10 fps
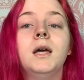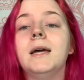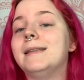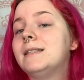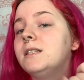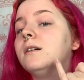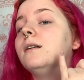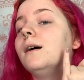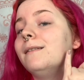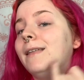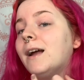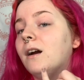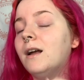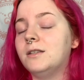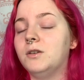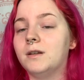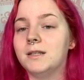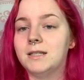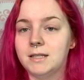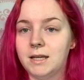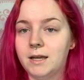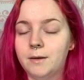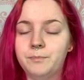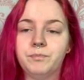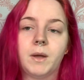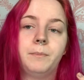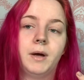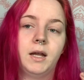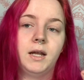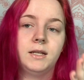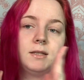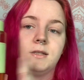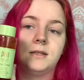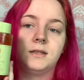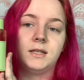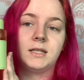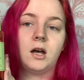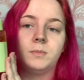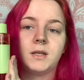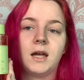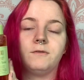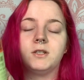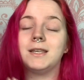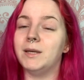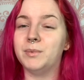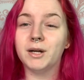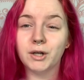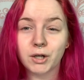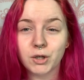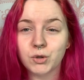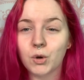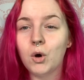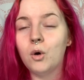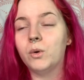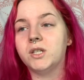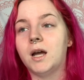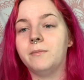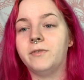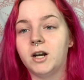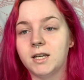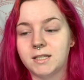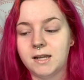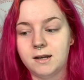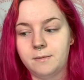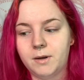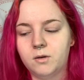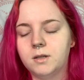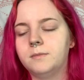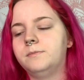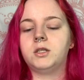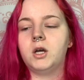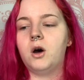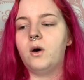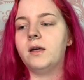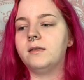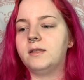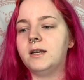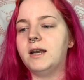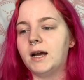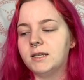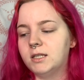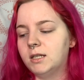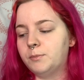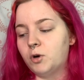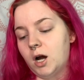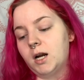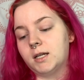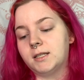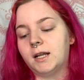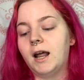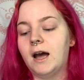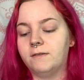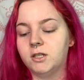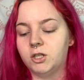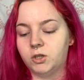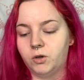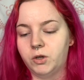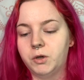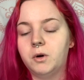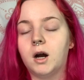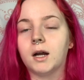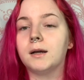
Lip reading: It's still there, as you can see, but this helps kind of just keep it under control, which I'm very excited about. So the next products that I have to show you are